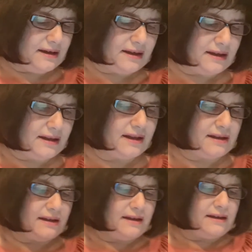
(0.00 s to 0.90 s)

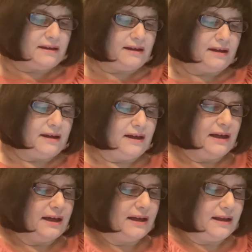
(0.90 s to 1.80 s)
And
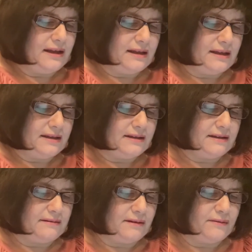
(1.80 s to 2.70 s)

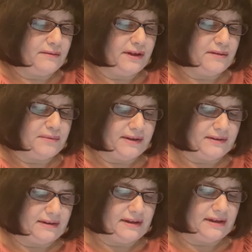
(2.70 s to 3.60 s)
let's read
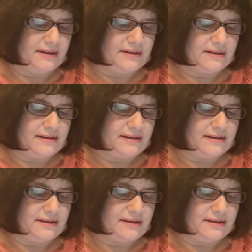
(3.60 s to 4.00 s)
about this.